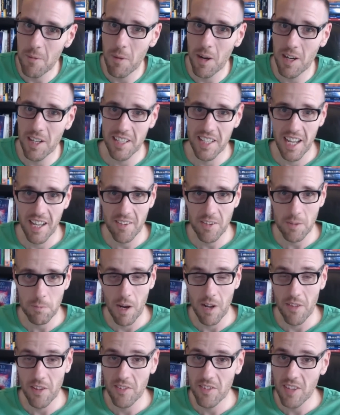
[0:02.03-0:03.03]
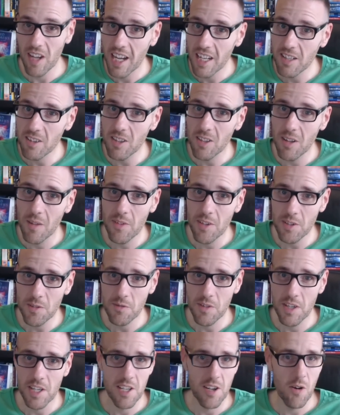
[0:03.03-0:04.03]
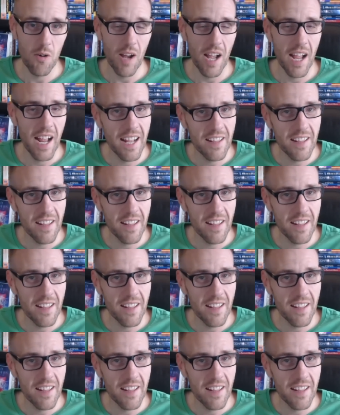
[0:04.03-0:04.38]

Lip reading: you might have guessed by the title of this video